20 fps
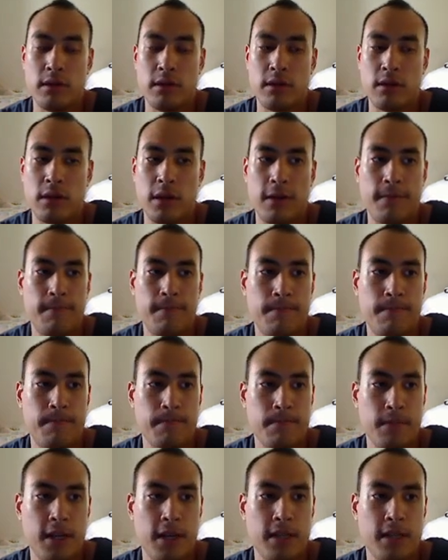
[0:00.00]
Okay,
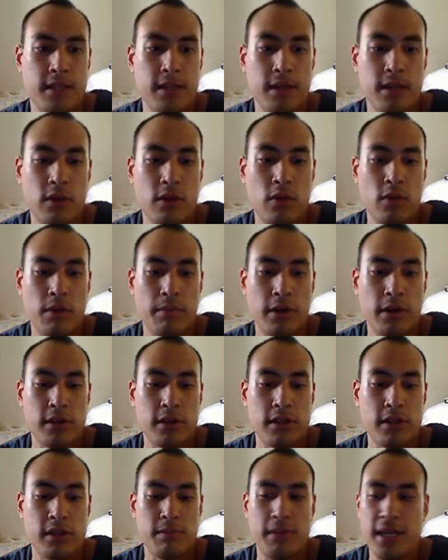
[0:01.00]
extended quickbars
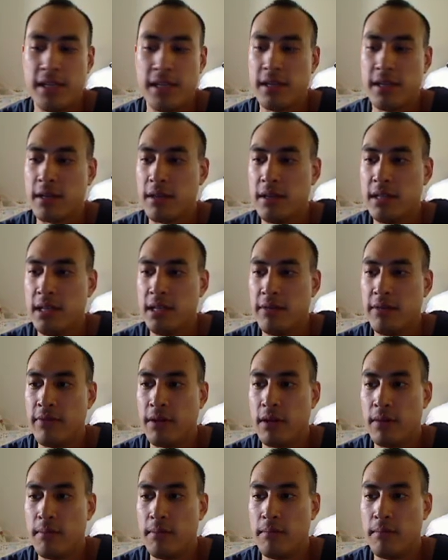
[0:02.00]
is basically
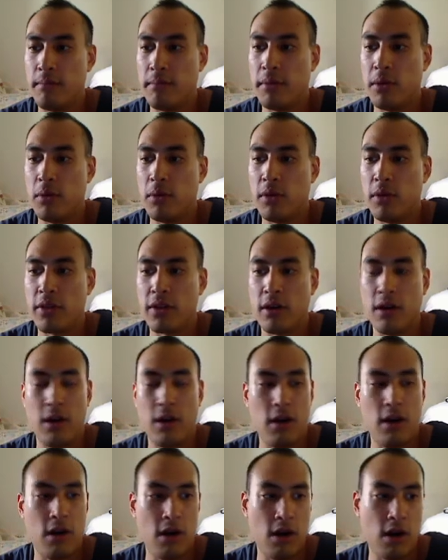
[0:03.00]
default, but with
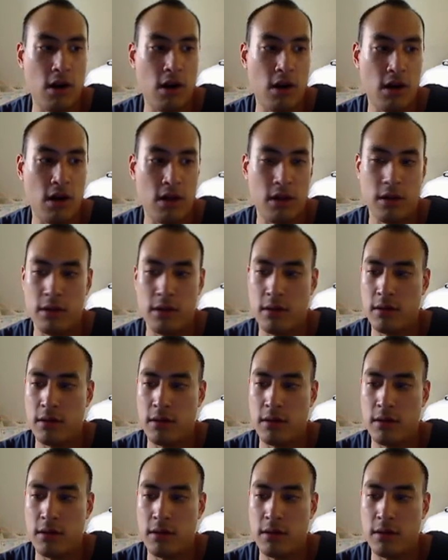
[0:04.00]
all.